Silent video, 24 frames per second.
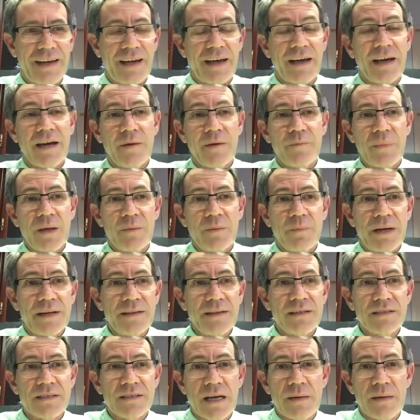But at
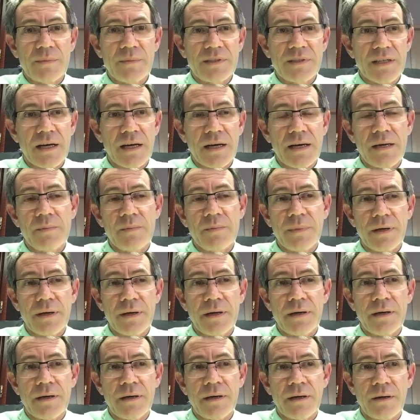the same time,
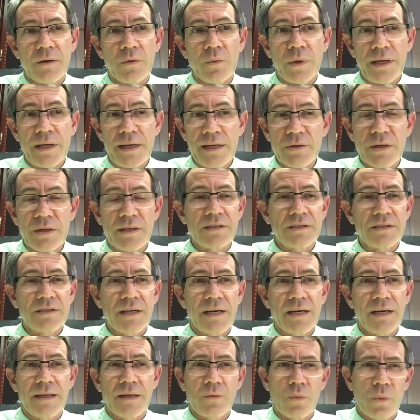we need to
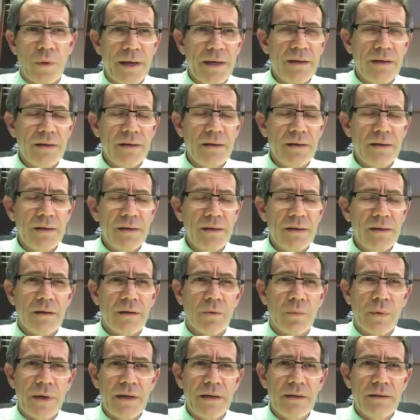understand that when
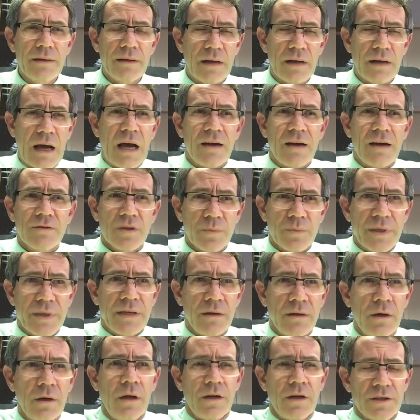lives are
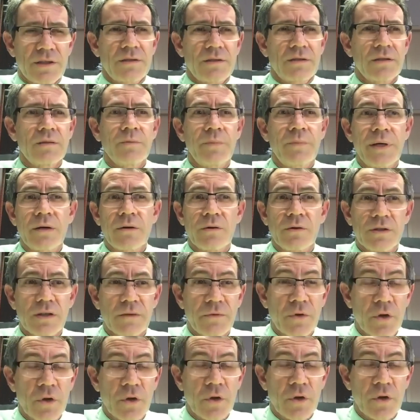being lost because of
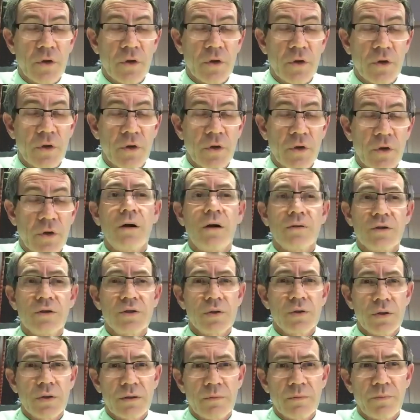communication on
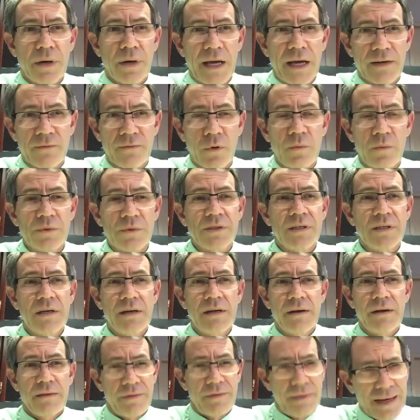certain platforms,
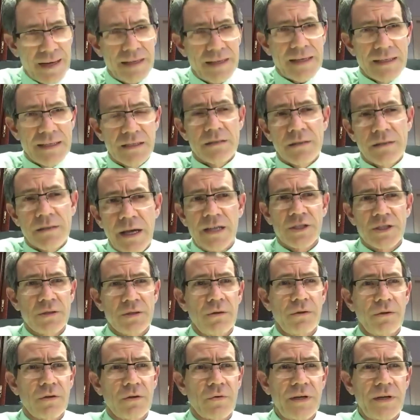that is a
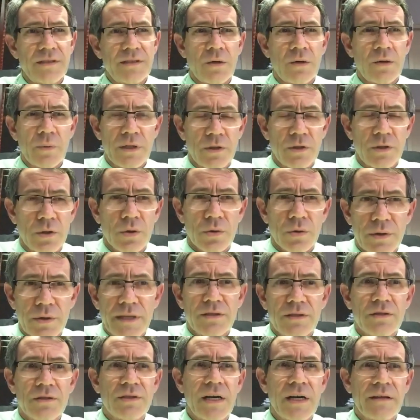national threat. And we do need
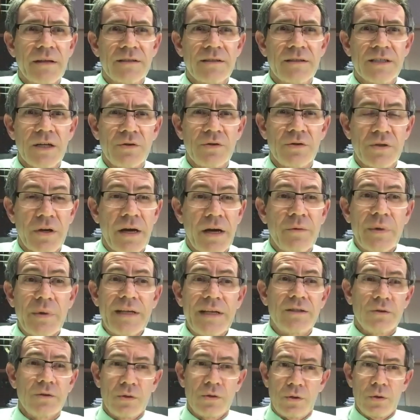to take that seriously, and we
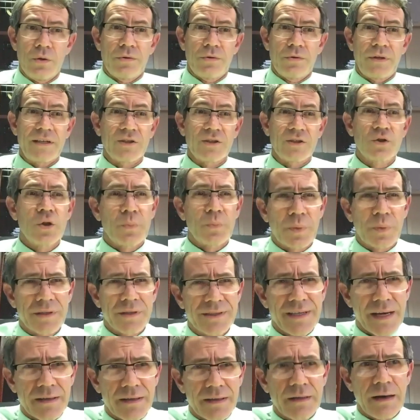need to do things to
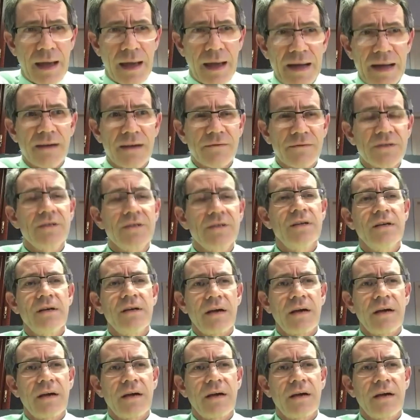protect lives.